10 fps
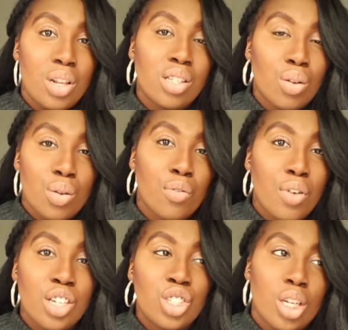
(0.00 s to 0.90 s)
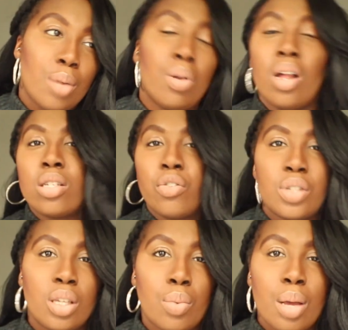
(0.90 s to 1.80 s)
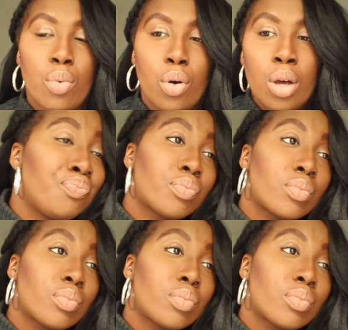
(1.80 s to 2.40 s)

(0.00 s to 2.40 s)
you need to know in your first year, plus obviously way more.